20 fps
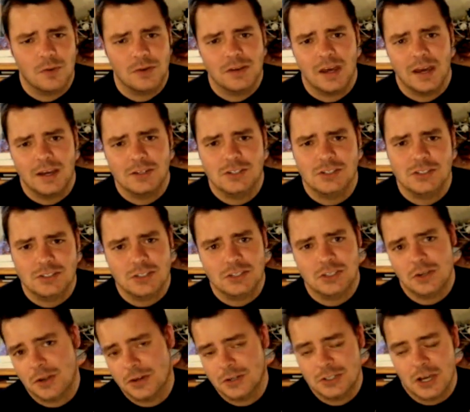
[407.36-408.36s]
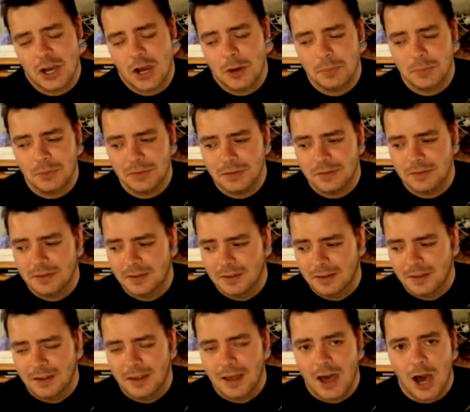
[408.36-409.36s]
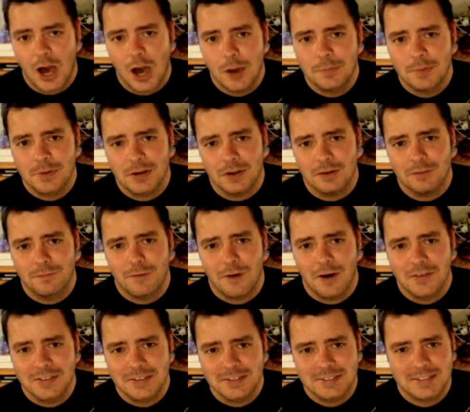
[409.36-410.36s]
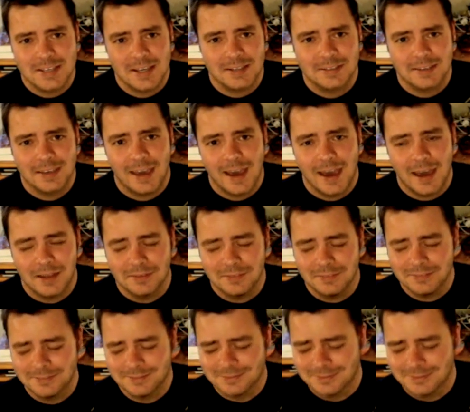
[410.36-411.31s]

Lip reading: day and just decided to open it and find this dead cat.